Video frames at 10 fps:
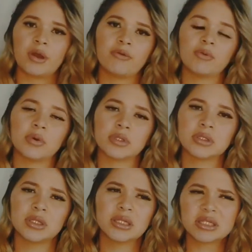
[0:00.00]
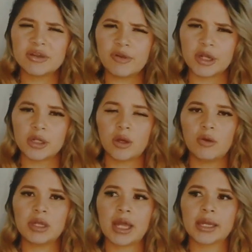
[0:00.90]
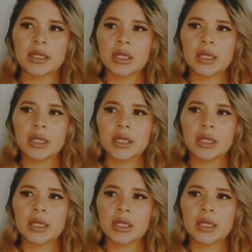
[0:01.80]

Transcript: Everyone is different, and like,